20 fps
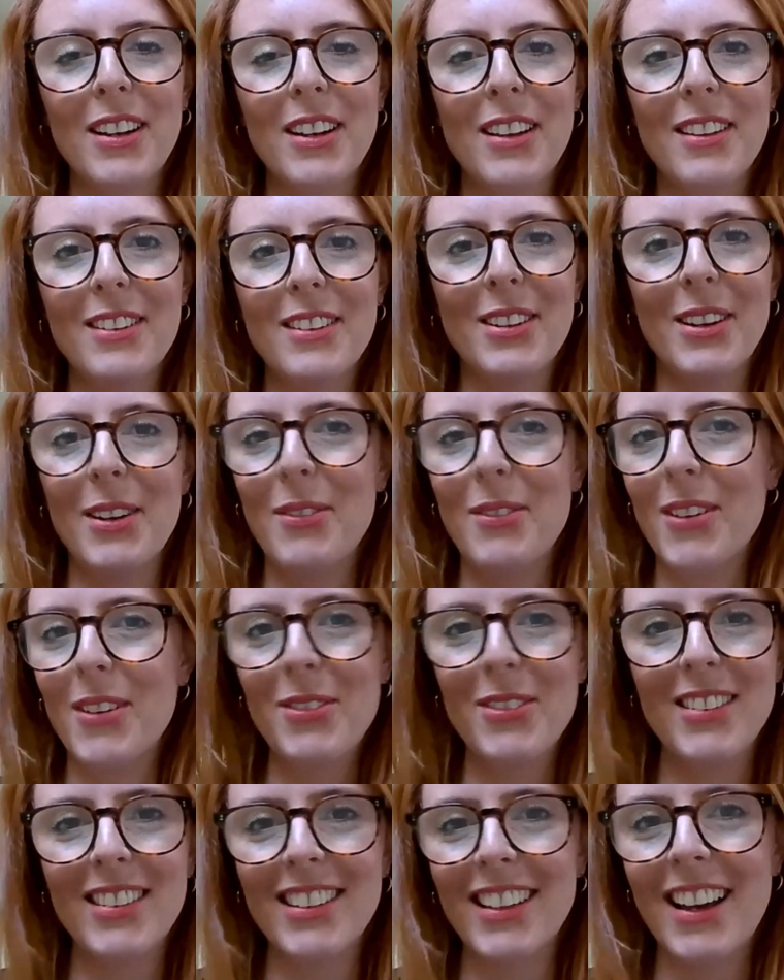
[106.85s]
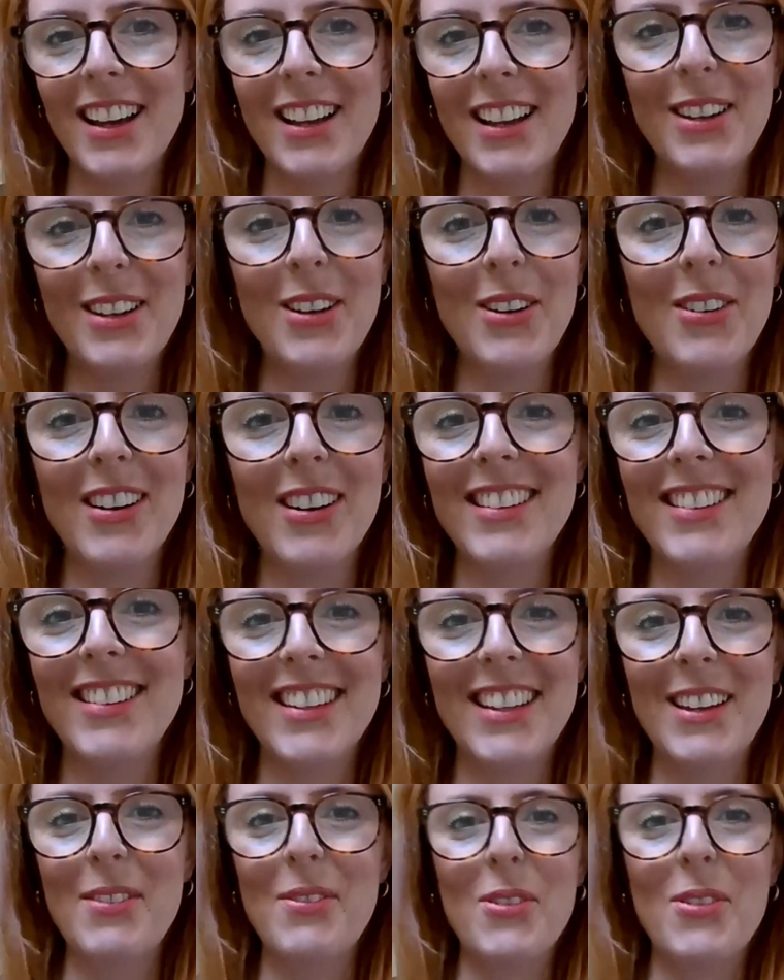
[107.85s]
And at the time I had no
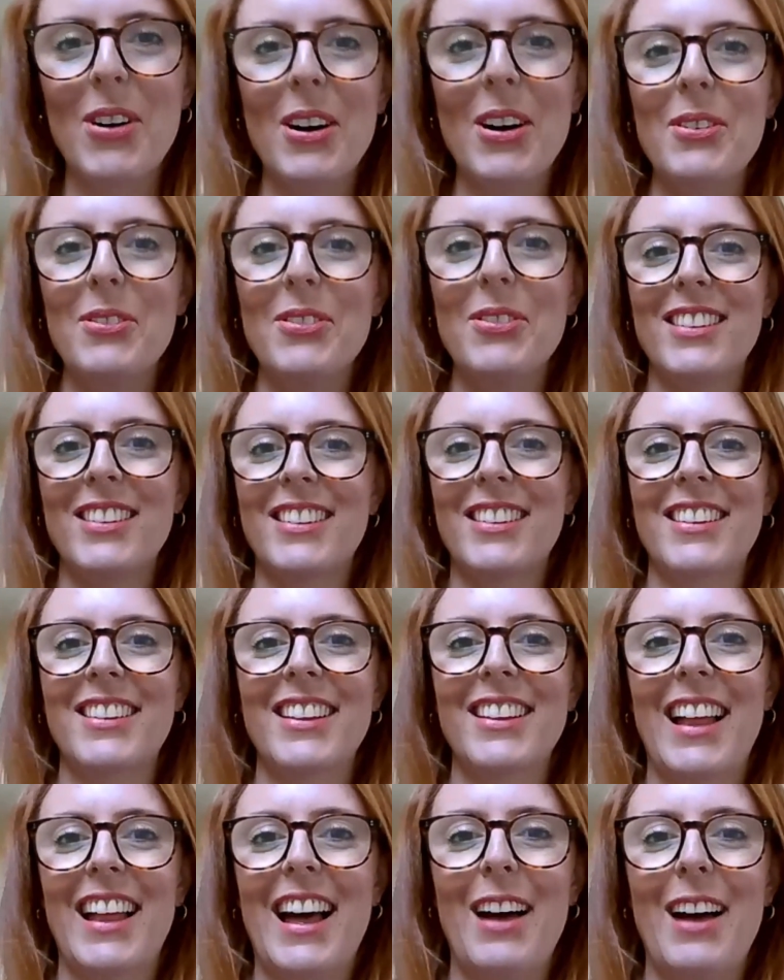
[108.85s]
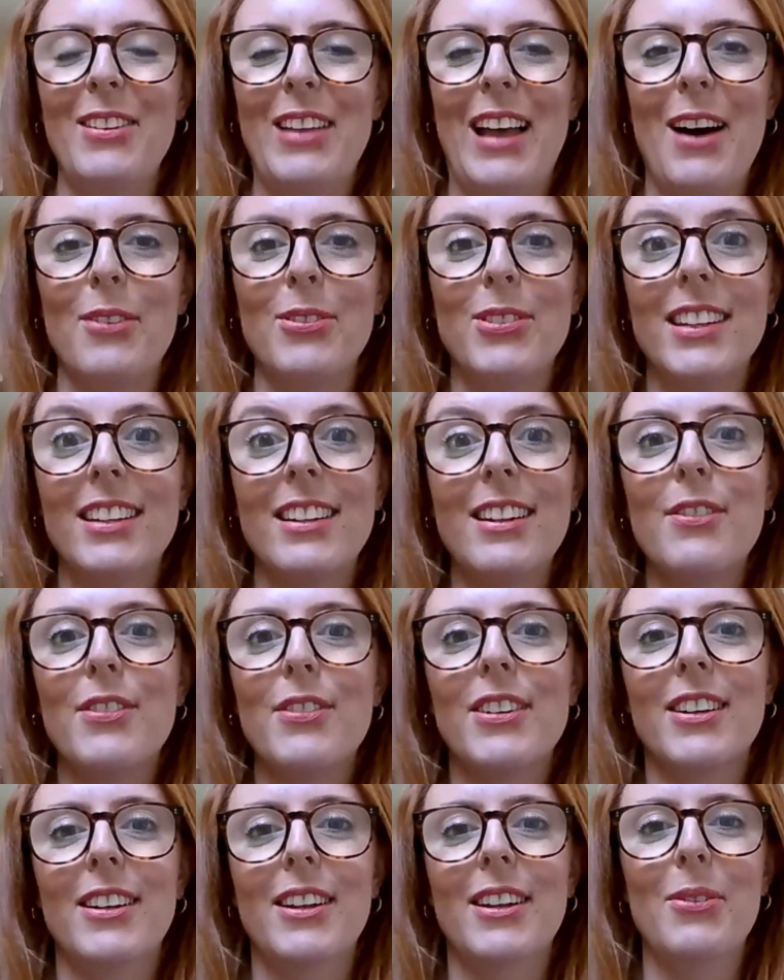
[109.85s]
idea what I was, how
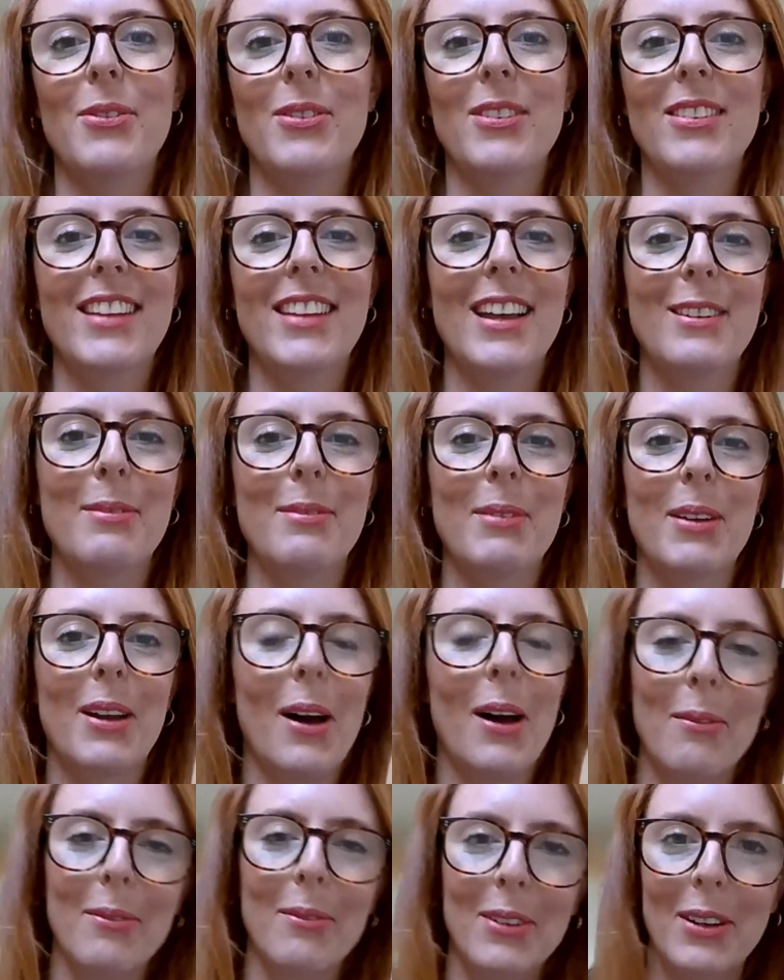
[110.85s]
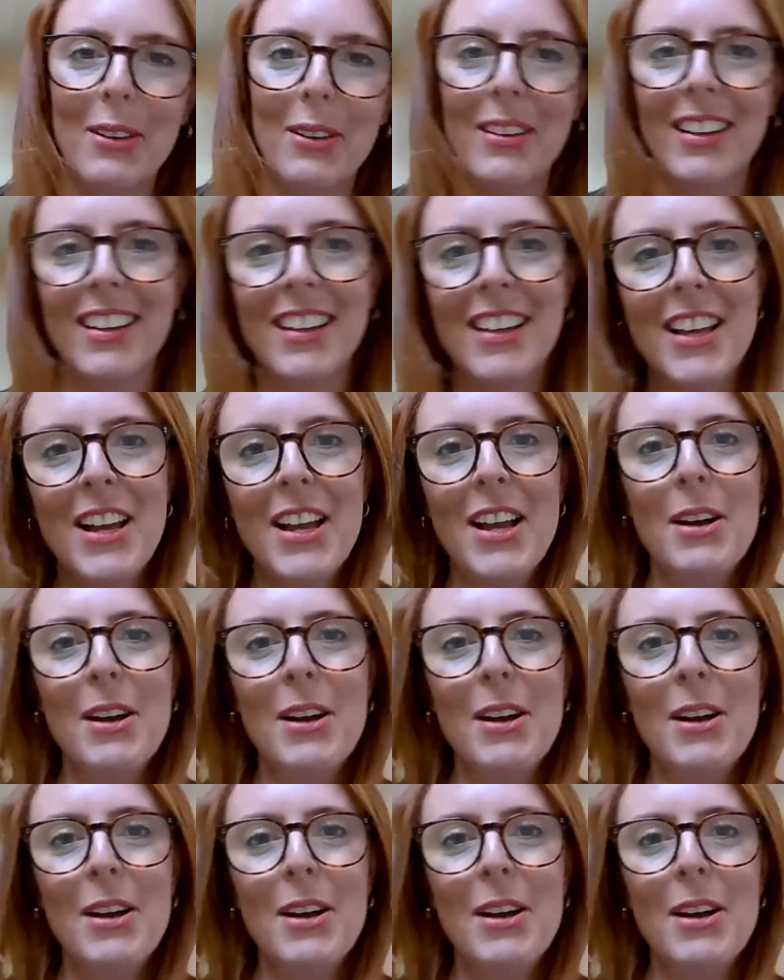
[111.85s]
significant it was yet to become, going